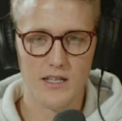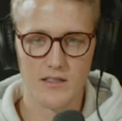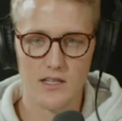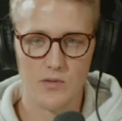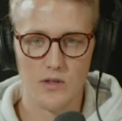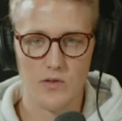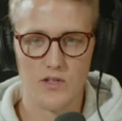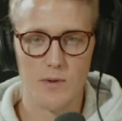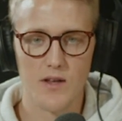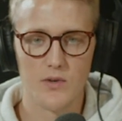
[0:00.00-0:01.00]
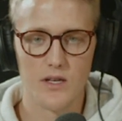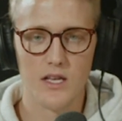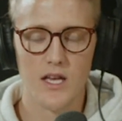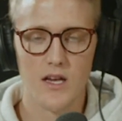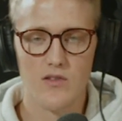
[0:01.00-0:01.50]
didn't really respond to it.
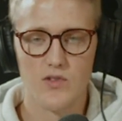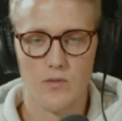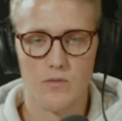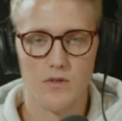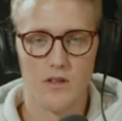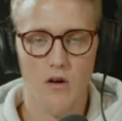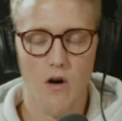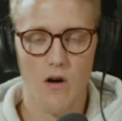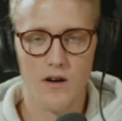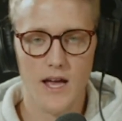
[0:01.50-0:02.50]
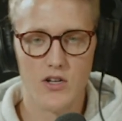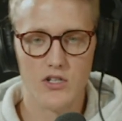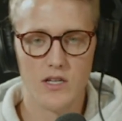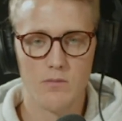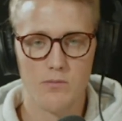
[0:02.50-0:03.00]
So, are energy